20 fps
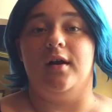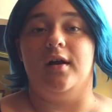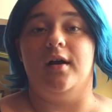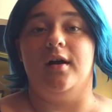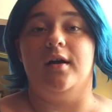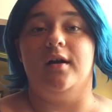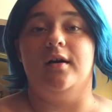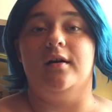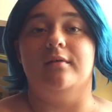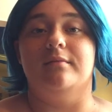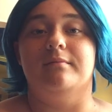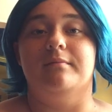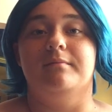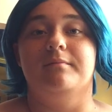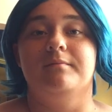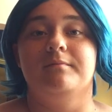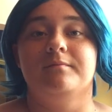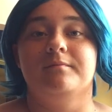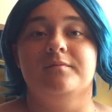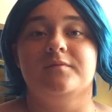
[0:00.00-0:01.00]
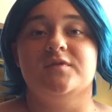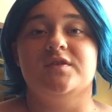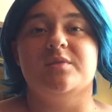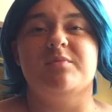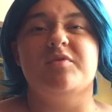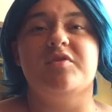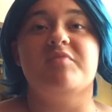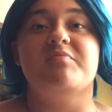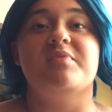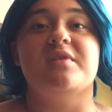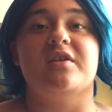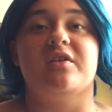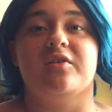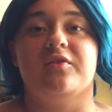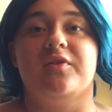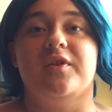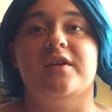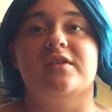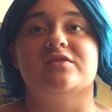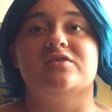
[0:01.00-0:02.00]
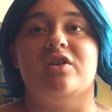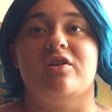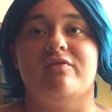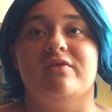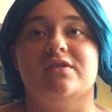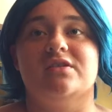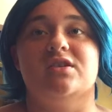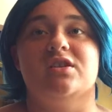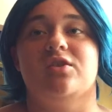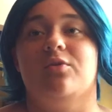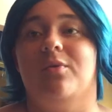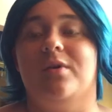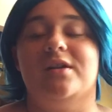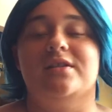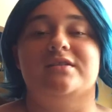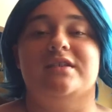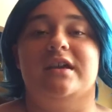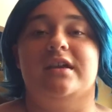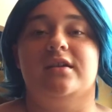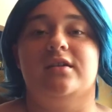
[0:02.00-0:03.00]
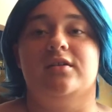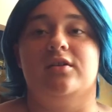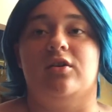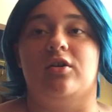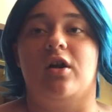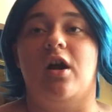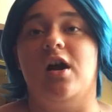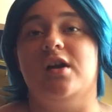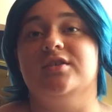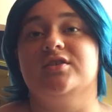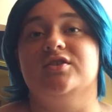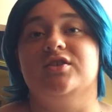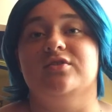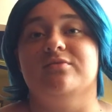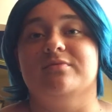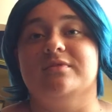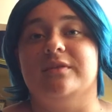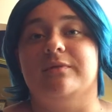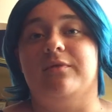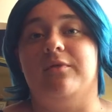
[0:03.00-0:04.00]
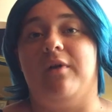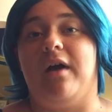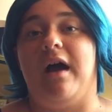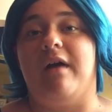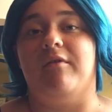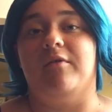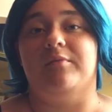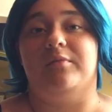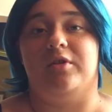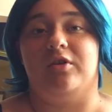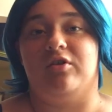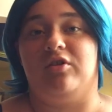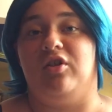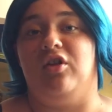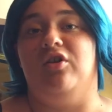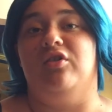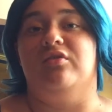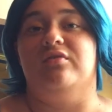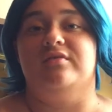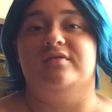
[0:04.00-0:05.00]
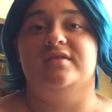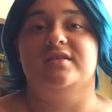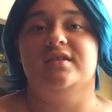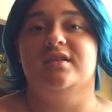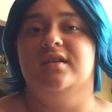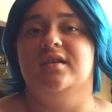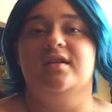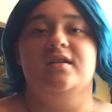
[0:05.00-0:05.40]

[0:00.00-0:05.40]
some of the bigger things, obviously, you want to take your costumes if you have them, your clothes.